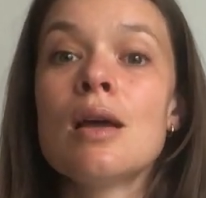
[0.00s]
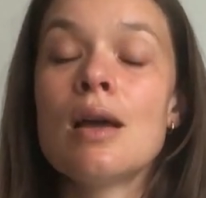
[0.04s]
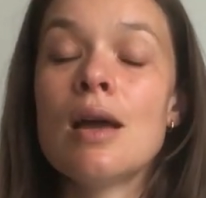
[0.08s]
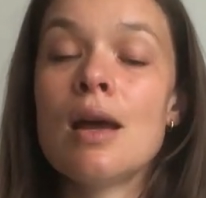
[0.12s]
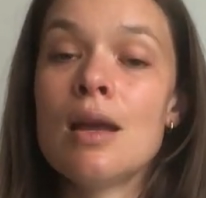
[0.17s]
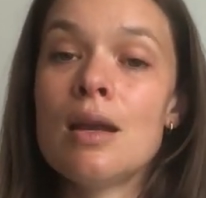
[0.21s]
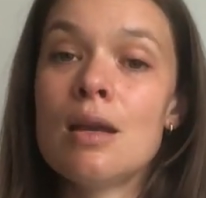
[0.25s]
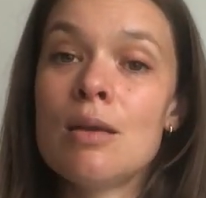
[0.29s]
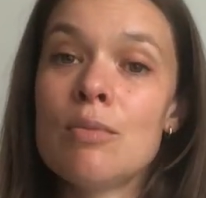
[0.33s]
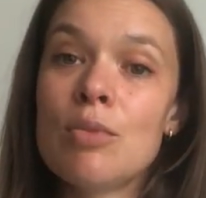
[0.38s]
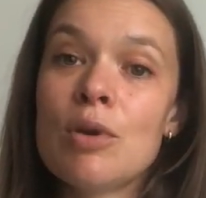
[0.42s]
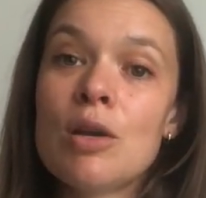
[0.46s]

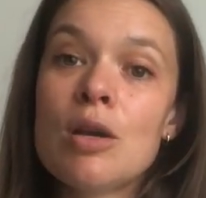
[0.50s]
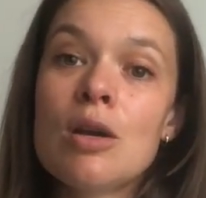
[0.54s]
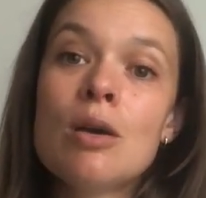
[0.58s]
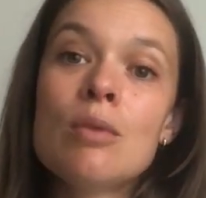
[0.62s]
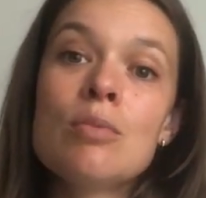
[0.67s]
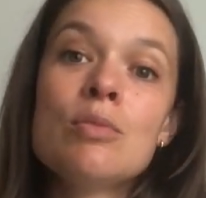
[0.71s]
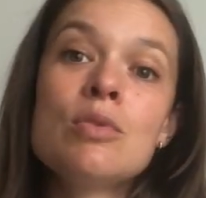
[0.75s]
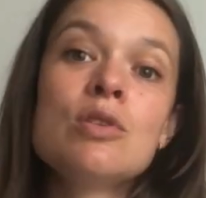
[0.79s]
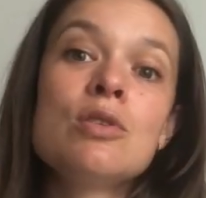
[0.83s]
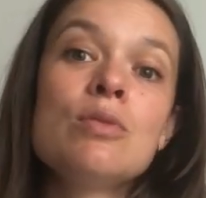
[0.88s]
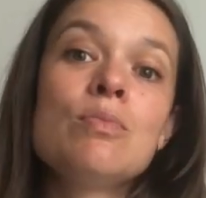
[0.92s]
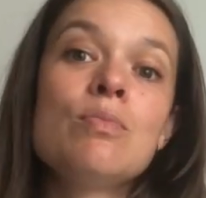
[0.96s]
and it
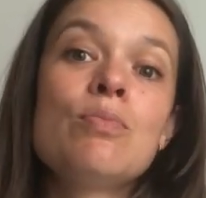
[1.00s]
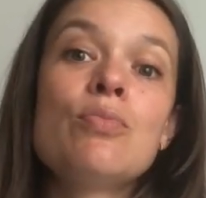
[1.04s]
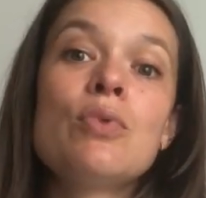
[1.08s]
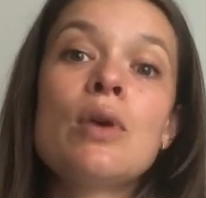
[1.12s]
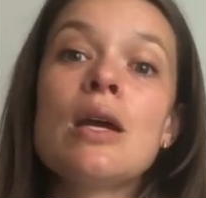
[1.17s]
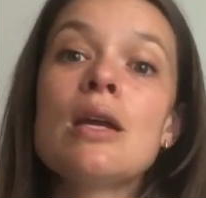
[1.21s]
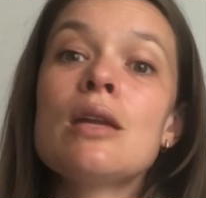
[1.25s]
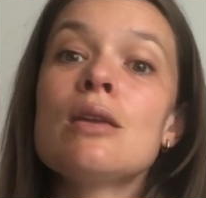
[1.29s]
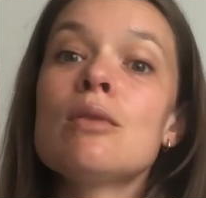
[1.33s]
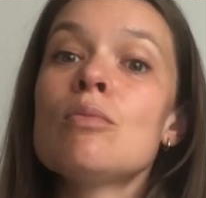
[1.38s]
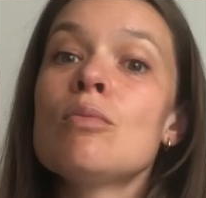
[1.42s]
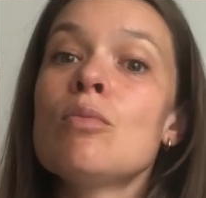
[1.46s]
becomes to
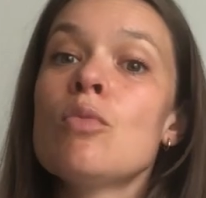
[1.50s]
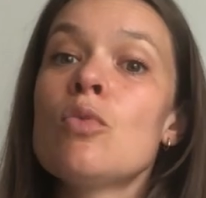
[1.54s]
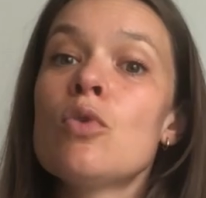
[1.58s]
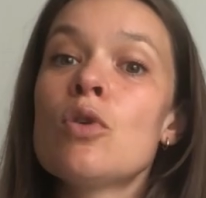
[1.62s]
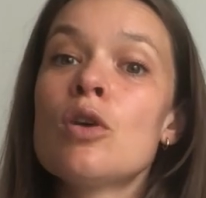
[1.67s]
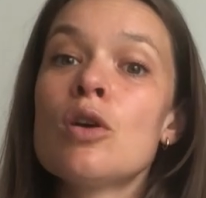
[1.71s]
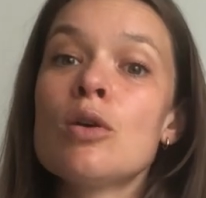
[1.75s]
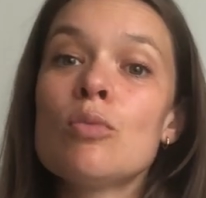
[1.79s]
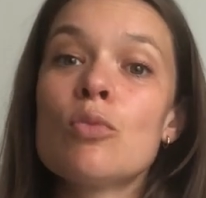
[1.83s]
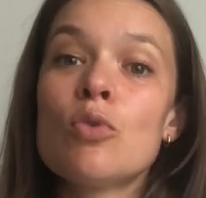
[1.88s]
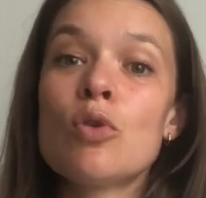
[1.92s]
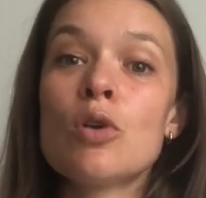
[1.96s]
brighten more
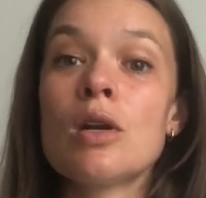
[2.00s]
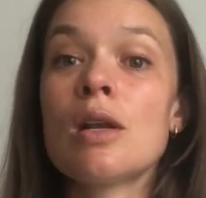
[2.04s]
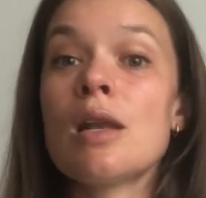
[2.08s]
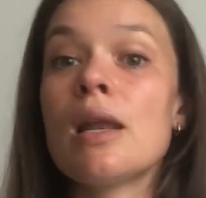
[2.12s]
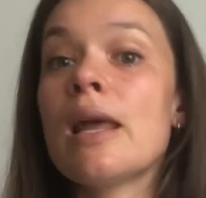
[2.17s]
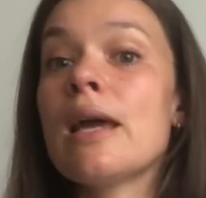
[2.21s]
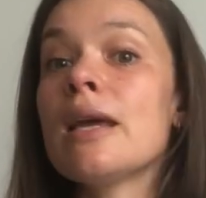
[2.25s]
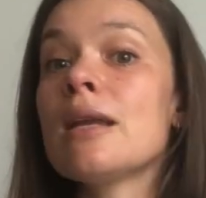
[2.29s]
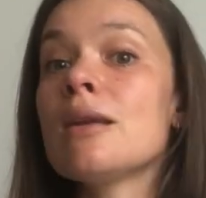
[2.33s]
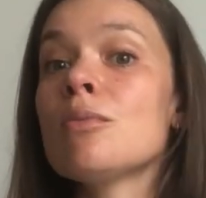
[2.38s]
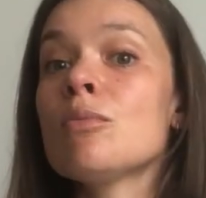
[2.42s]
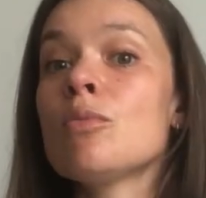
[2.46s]
and more, and
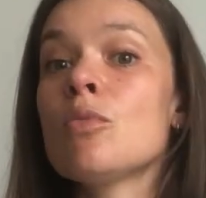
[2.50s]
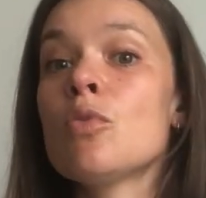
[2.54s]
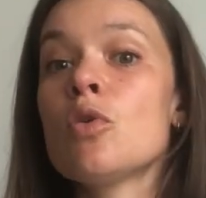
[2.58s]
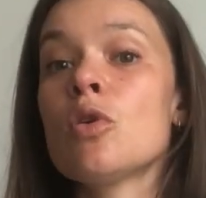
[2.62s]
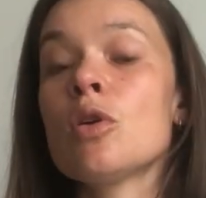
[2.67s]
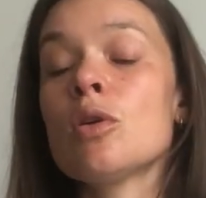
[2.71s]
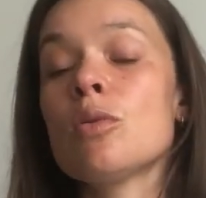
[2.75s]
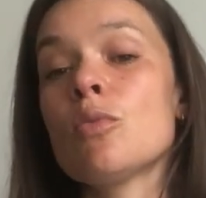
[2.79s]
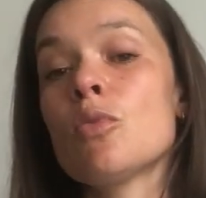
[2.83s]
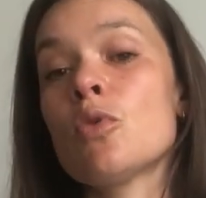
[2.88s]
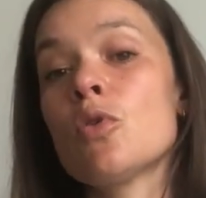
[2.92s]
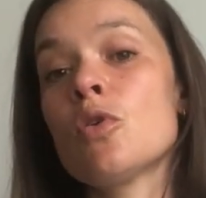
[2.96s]
lighten more
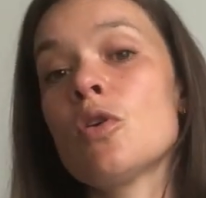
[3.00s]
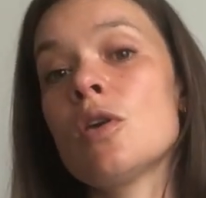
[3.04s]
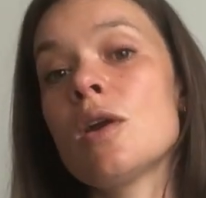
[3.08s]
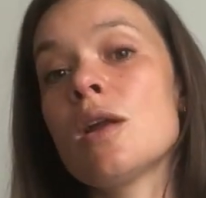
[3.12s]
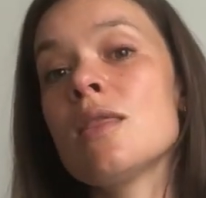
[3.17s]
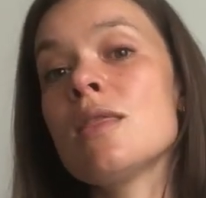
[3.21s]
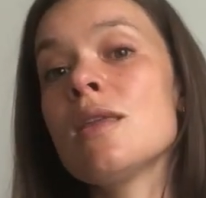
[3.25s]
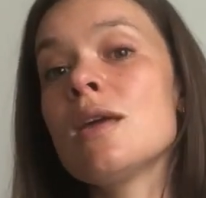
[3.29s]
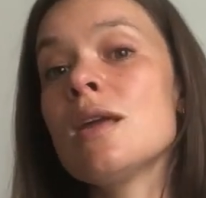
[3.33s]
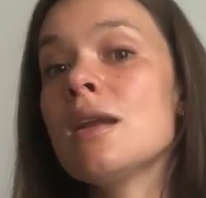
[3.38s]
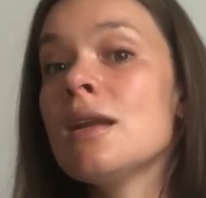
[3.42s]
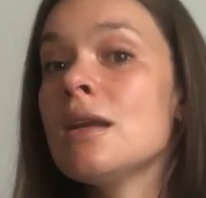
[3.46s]
and more.
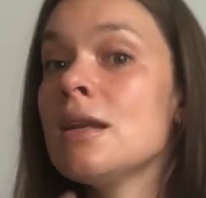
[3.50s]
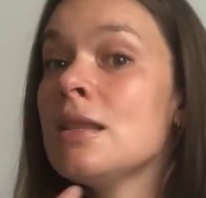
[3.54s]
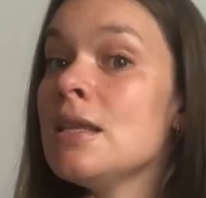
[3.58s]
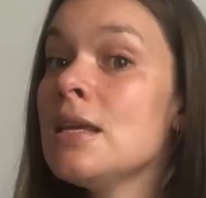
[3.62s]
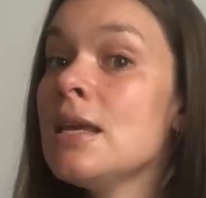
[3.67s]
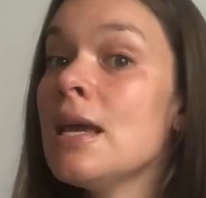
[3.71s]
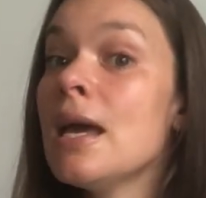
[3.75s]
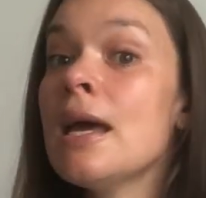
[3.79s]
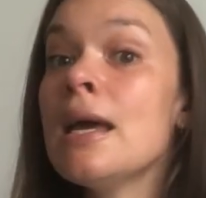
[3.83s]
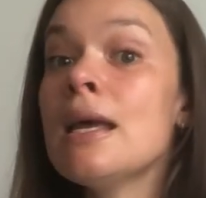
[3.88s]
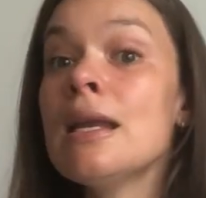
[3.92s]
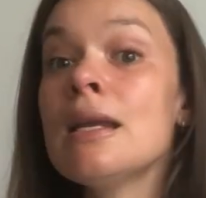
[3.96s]
And then in
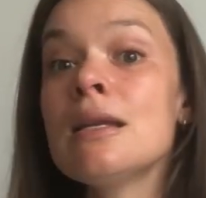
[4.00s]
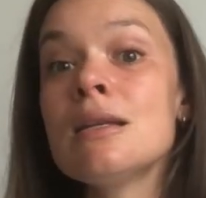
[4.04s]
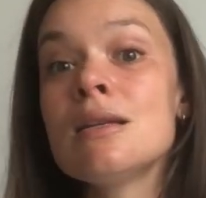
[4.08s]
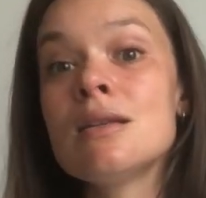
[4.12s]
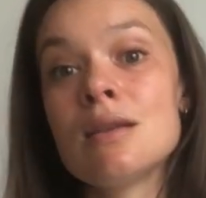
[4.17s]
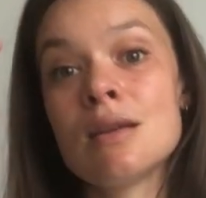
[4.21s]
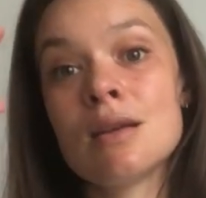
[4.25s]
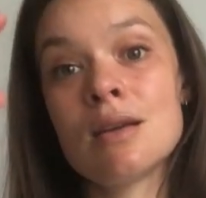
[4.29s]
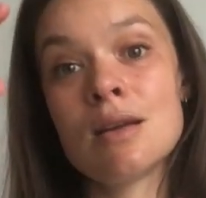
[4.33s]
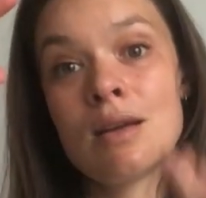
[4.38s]
the end,